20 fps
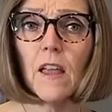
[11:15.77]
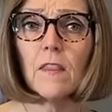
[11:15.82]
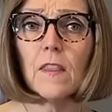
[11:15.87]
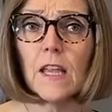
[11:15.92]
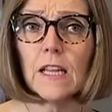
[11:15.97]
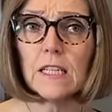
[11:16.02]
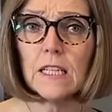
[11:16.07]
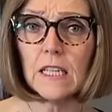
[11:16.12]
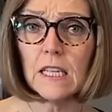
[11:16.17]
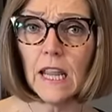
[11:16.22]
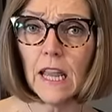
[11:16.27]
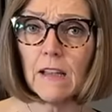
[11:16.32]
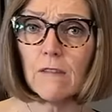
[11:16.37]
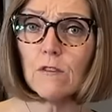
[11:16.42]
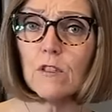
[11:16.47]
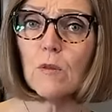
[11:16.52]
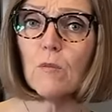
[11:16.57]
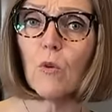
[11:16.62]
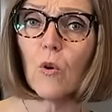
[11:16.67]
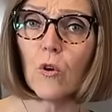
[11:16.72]
They did have
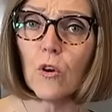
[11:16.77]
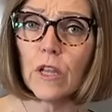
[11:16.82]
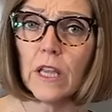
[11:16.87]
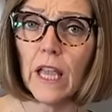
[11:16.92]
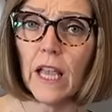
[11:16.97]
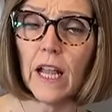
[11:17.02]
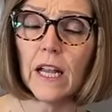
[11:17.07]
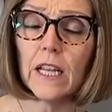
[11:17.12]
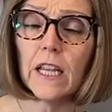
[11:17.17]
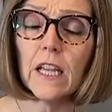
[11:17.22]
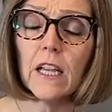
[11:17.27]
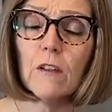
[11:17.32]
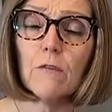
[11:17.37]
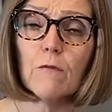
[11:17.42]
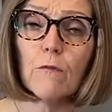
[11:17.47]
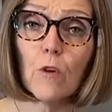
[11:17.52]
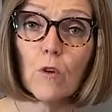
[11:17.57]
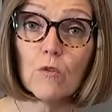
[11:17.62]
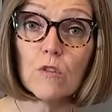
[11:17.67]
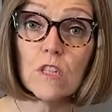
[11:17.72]
some organic
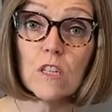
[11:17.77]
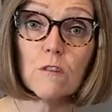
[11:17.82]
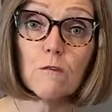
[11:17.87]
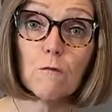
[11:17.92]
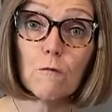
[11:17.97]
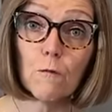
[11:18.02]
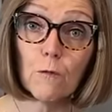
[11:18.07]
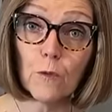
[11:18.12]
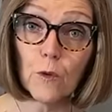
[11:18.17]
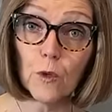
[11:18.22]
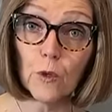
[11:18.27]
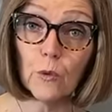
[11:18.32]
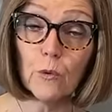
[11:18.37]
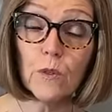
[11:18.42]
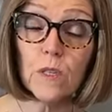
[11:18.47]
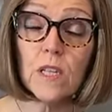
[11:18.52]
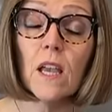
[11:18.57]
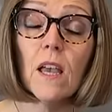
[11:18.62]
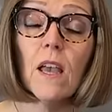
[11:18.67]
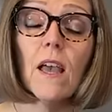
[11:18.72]
frozen
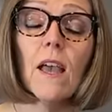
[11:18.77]
fruit,